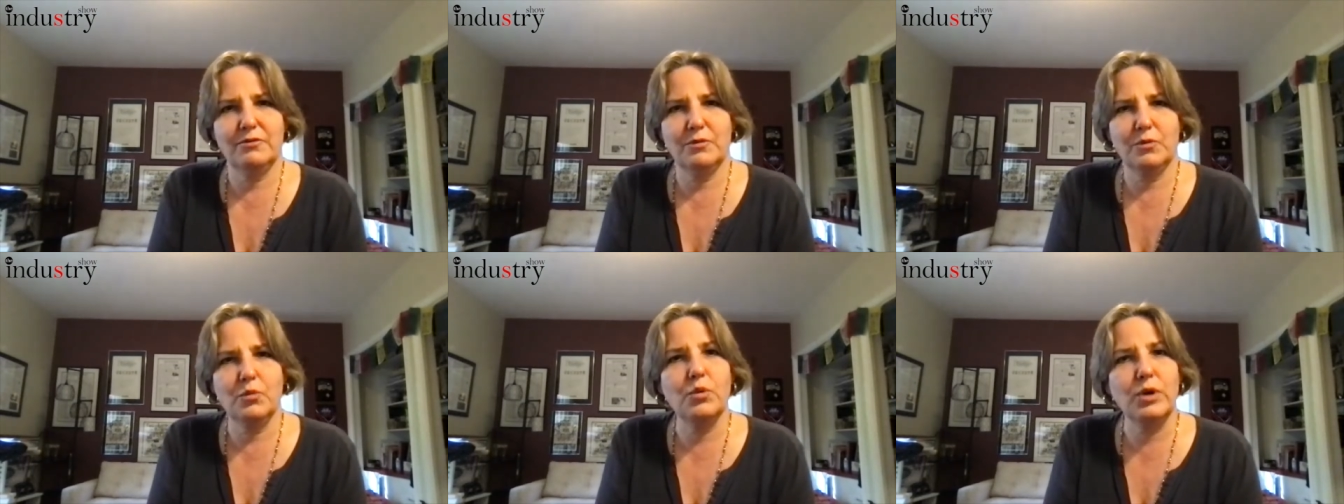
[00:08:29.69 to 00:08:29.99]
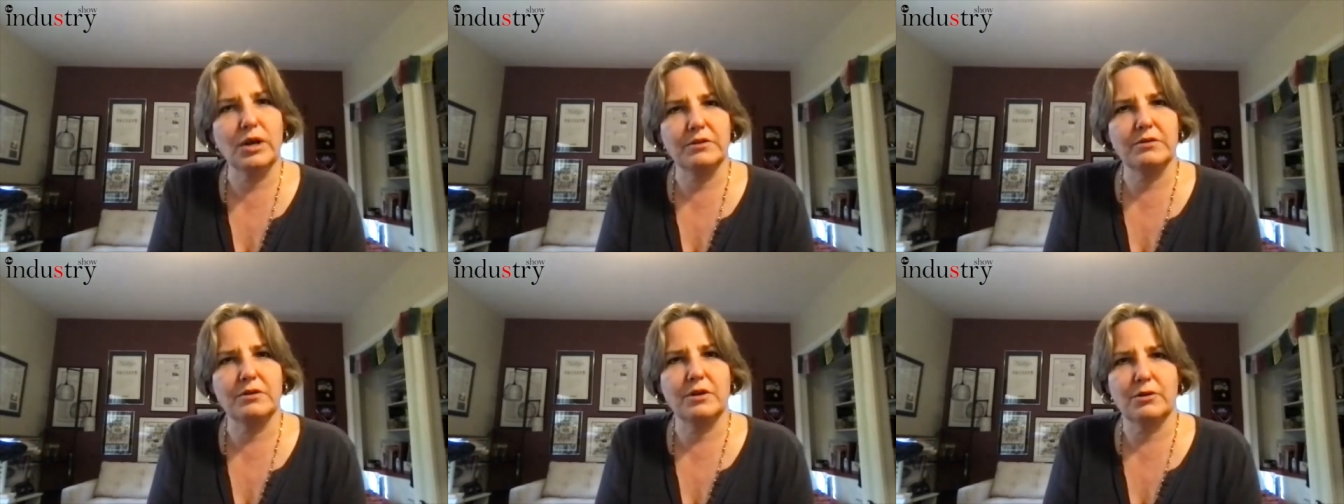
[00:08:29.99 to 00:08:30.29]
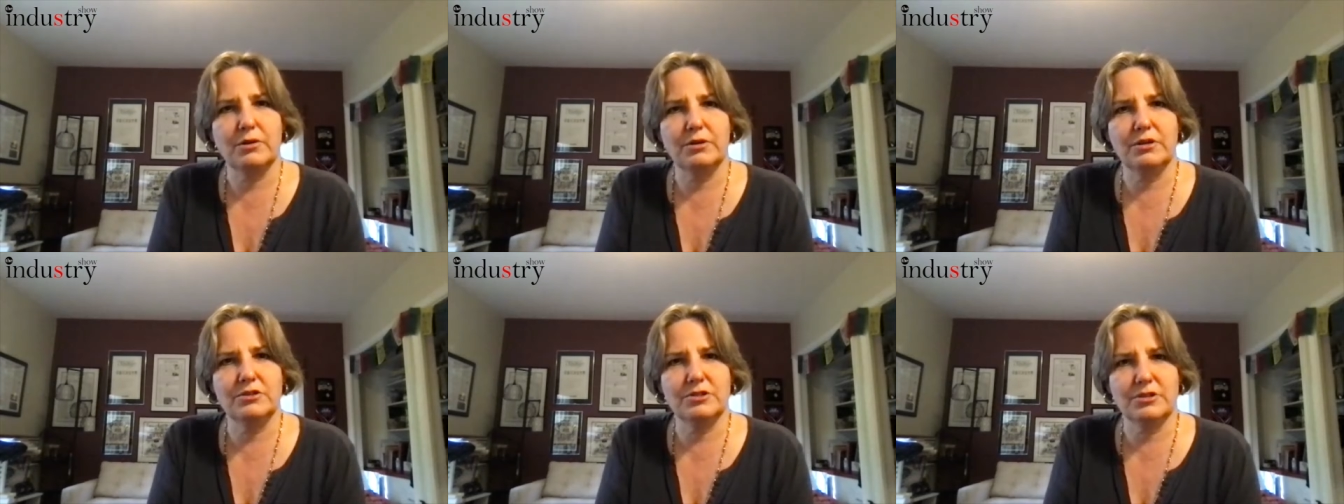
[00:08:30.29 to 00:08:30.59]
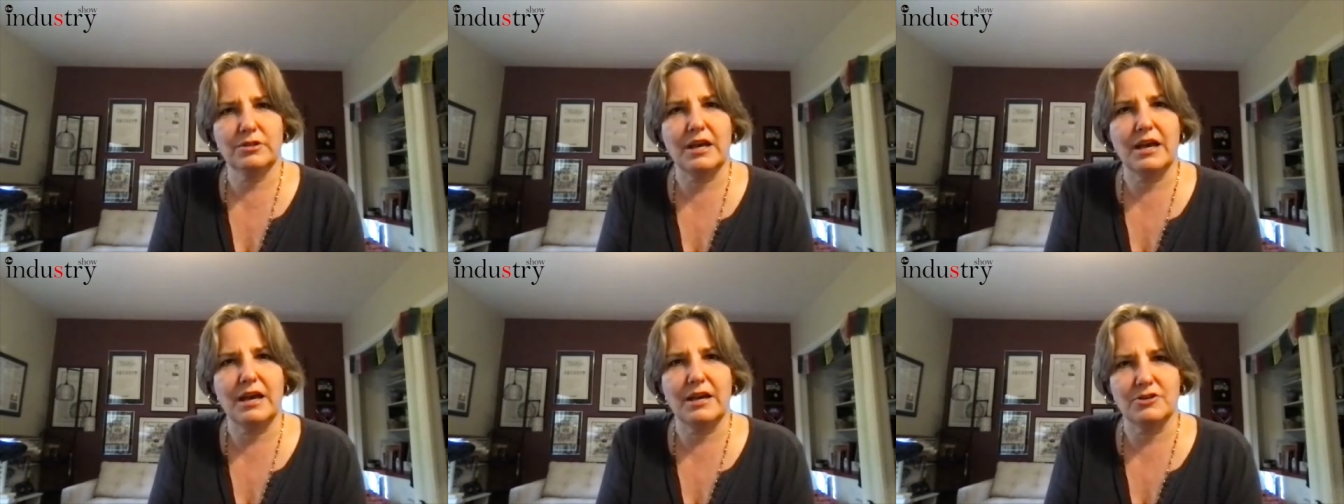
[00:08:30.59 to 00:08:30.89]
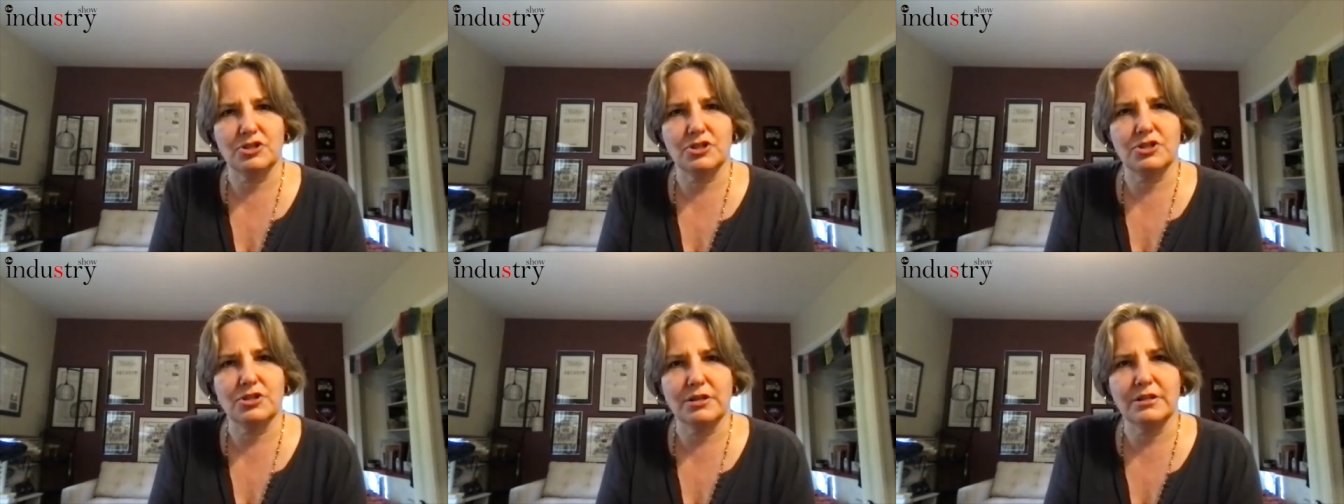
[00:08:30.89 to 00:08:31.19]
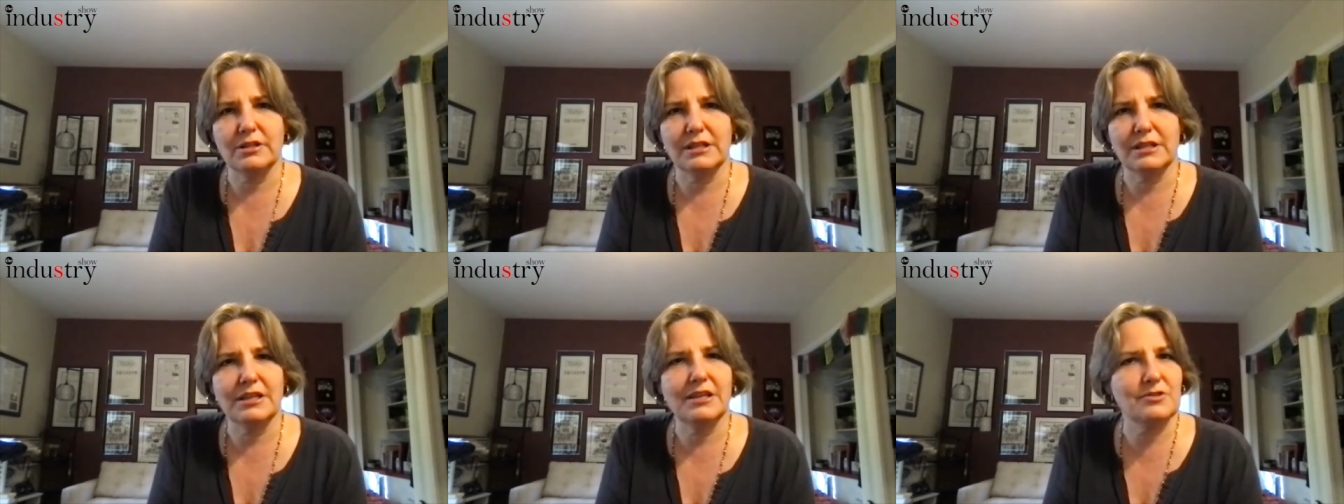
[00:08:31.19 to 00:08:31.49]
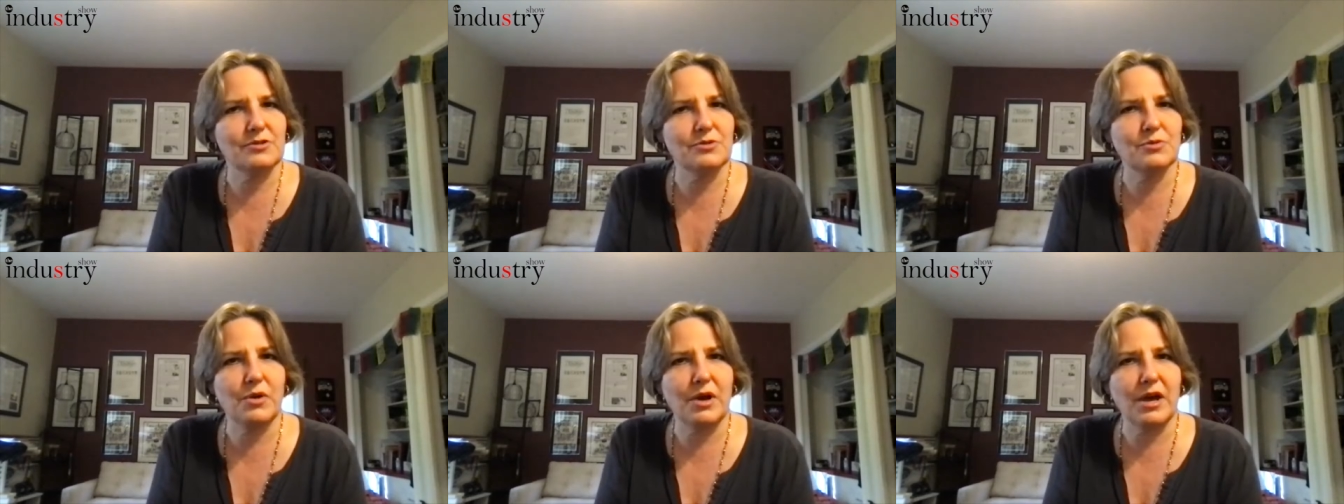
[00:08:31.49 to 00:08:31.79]
well known internationally
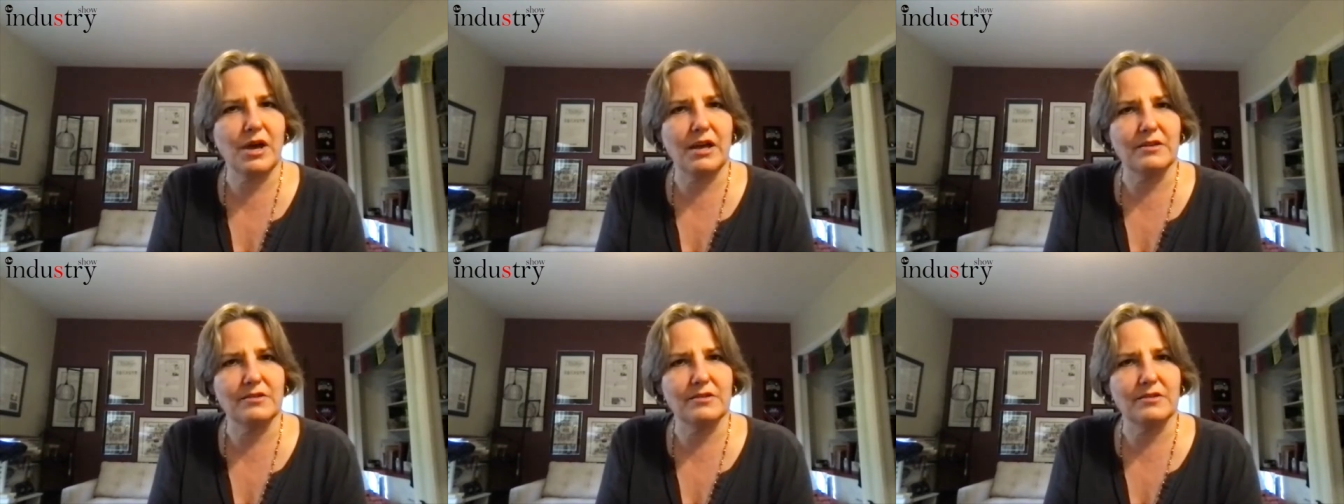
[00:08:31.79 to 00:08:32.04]
as well.